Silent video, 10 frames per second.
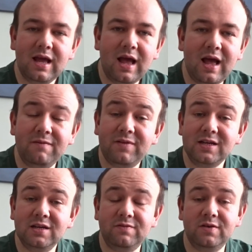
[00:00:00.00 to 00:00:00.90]

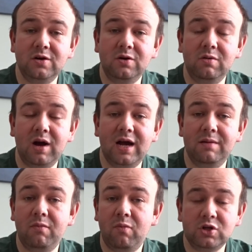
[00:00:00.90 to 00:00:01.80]
thank you for
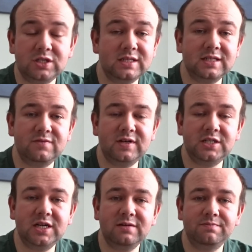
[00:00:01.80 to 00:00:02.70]
watching this
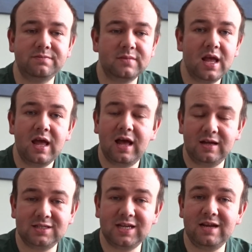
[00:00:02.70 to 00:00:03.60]
video.
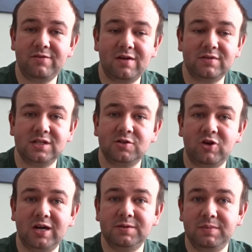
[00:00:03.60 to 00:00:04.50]
If you haven't
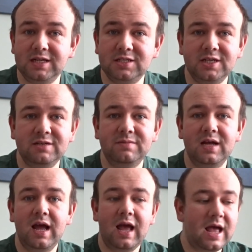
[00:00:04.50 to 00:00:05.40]
subscribed, please do,
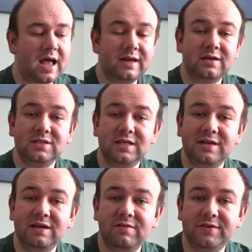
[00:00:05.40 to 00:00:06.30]
and I'll see you in
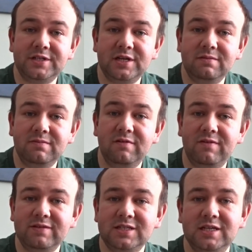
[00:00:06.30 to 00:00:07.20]
another video
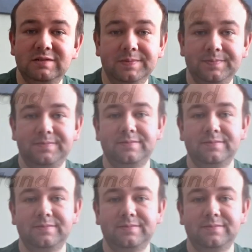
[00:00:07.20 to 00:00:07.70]
very soon.